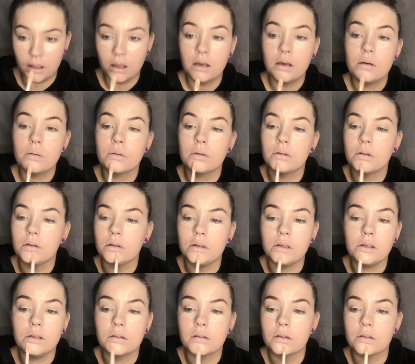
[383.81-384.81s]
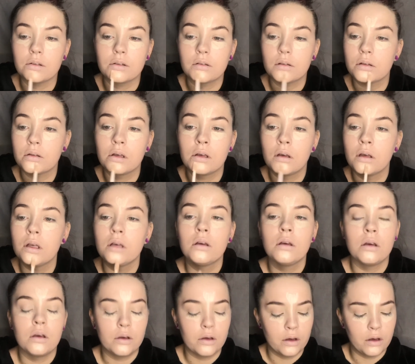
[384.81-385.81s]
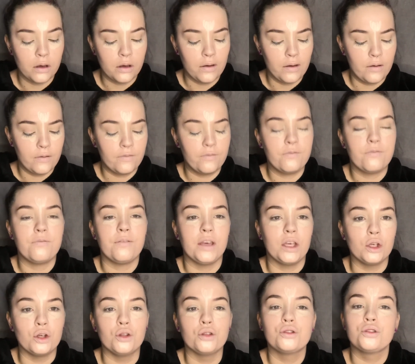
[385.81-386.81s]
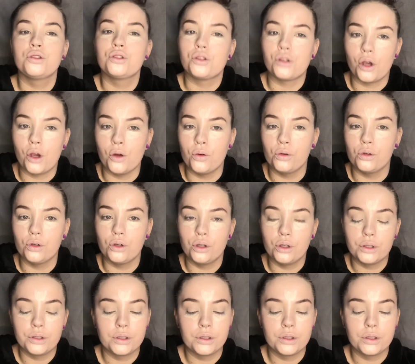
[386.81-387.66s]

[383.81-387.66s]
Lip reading: But these are just feel so good.